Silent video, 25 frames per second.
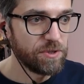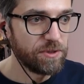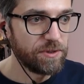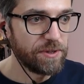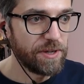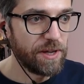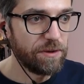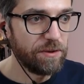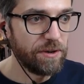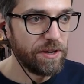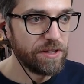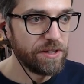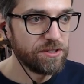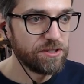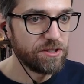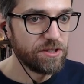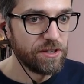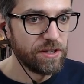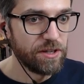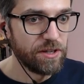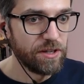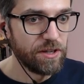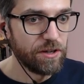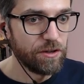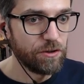So now let's
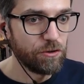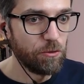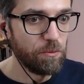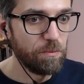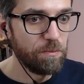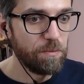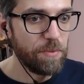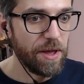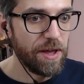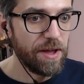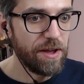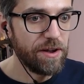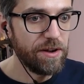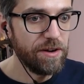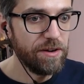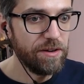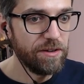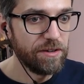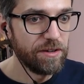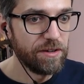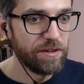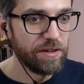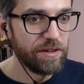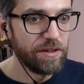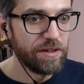compare.
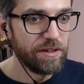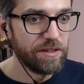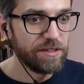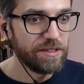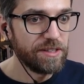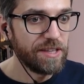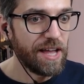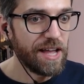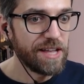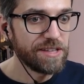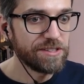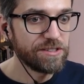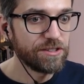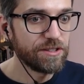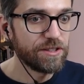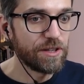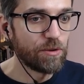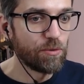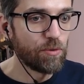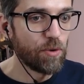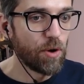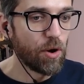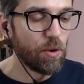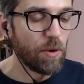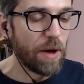That's
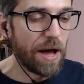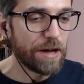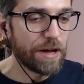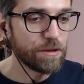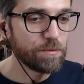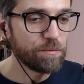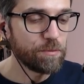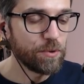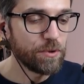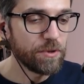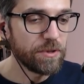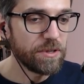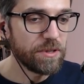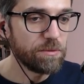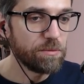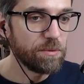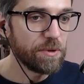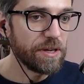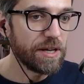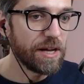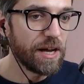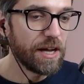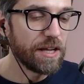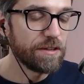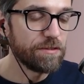the raw output that
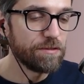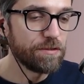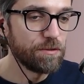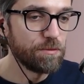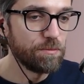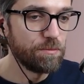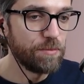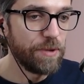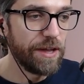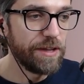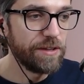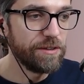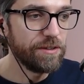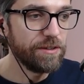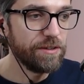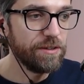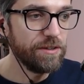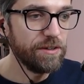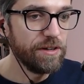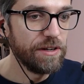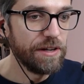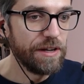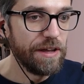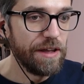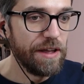we got from Blender.